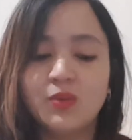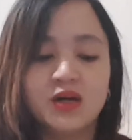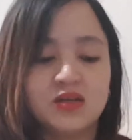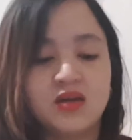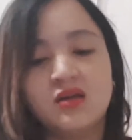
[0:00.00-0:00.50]

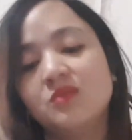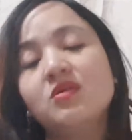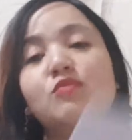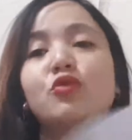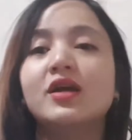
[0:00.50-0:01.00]
but it'll
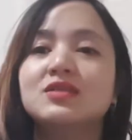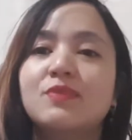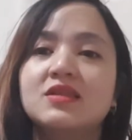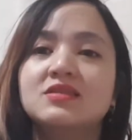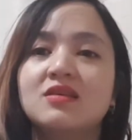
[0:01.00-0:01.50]
be more
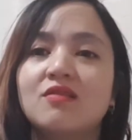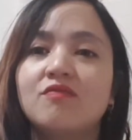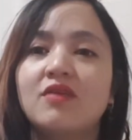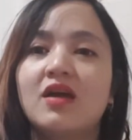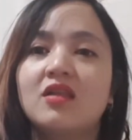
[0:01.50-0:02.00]

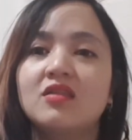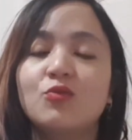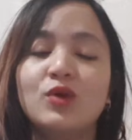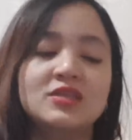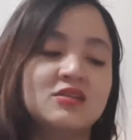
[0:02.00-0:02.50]
expensive and the
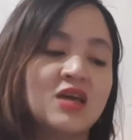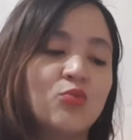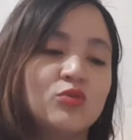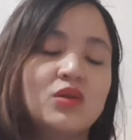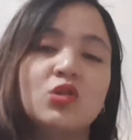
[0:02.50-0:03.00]
waiting time
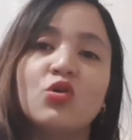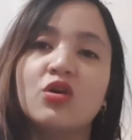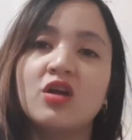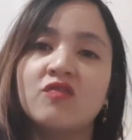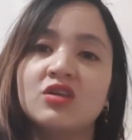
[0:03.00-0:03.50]
will be
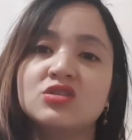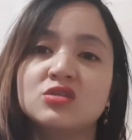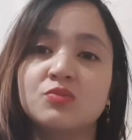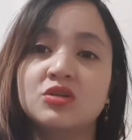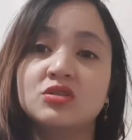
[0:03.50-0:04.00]
longer if I
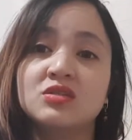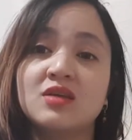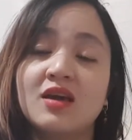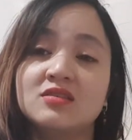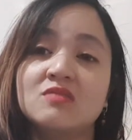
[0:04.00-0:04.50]
just purchased
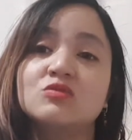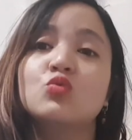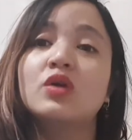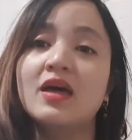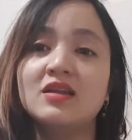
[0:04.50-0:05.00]
items
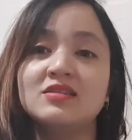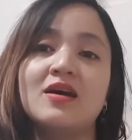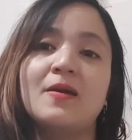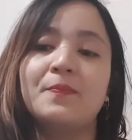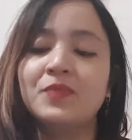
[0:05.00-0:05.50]
one at a
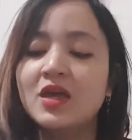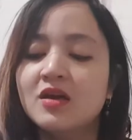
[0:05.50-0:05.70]
time.